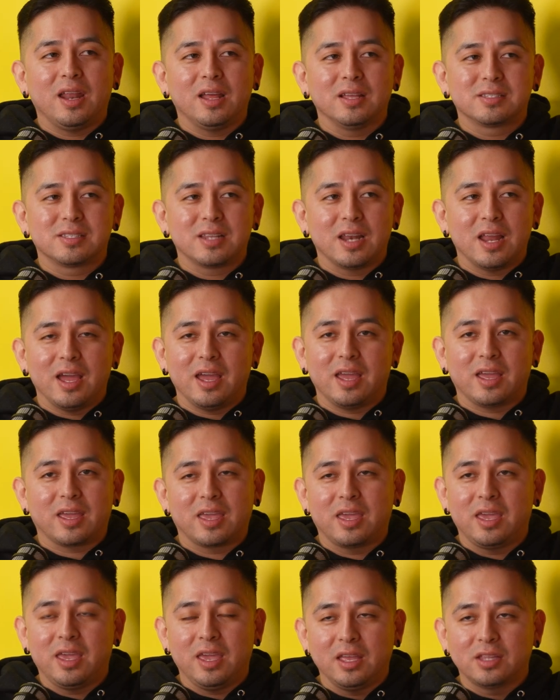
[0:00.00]
us
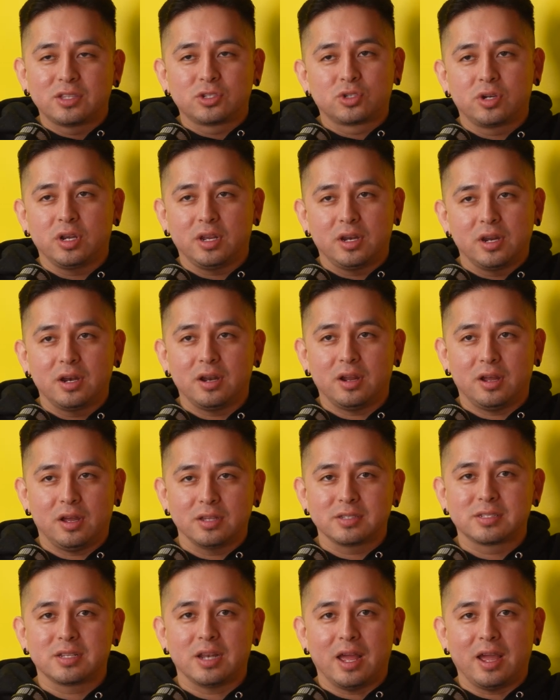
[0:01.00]
like, he treated
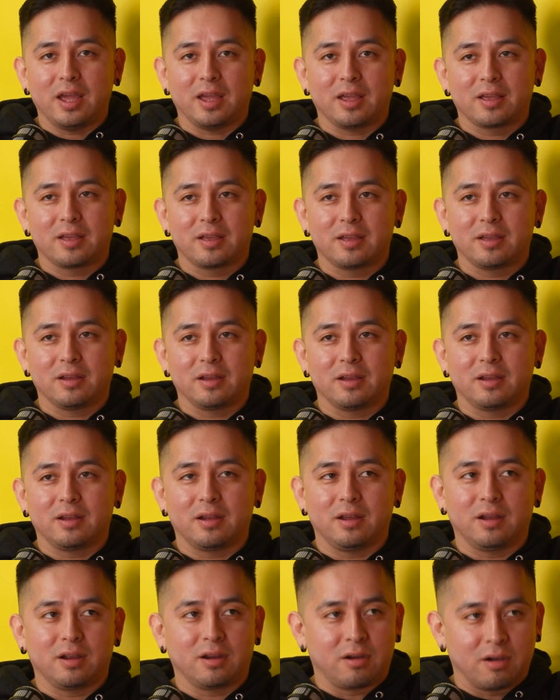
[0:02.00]
us like
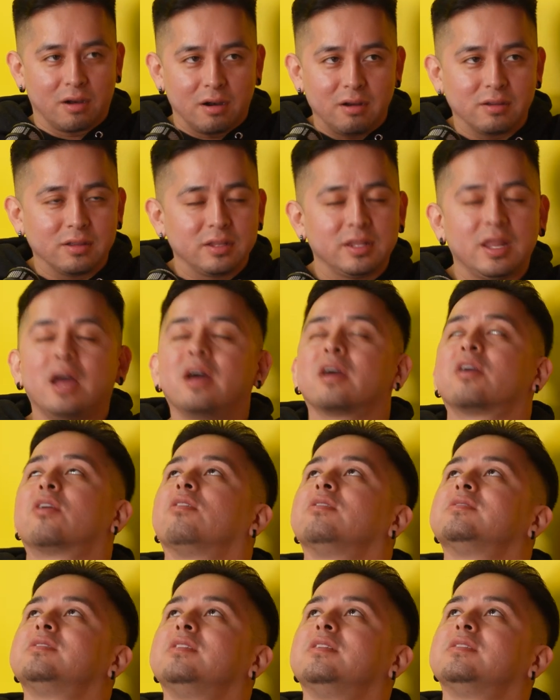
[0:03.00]
not
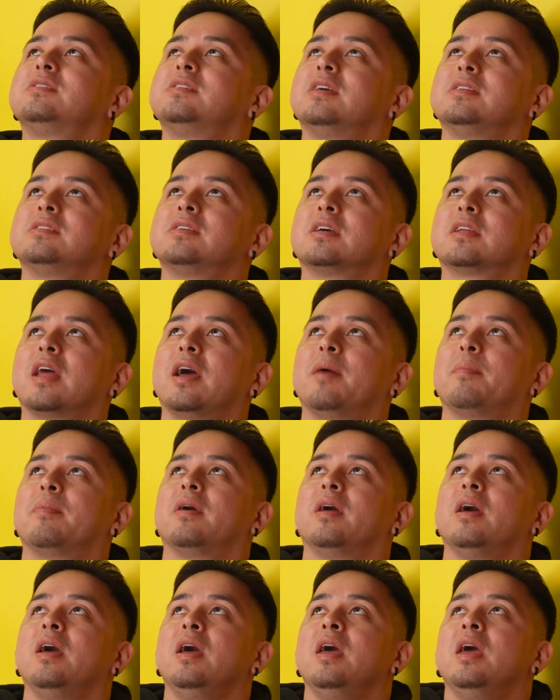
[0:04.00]
girls in the sense like that,
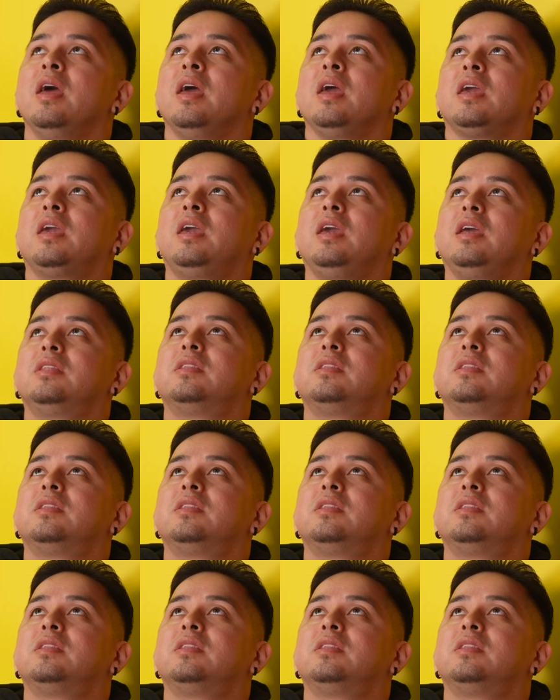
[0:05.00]
but he